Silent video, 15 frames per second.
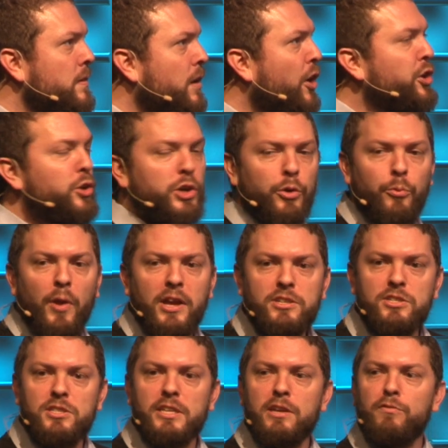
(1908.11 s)
Are you
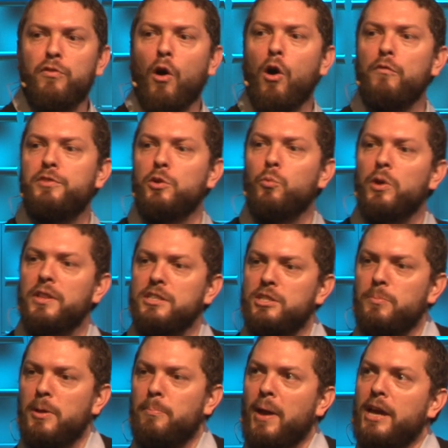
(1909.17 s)
courageously involved and willing to
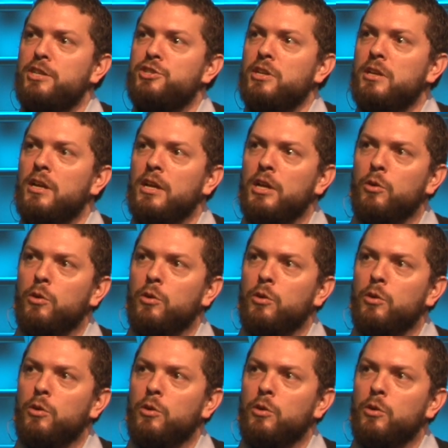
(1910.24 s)
be patient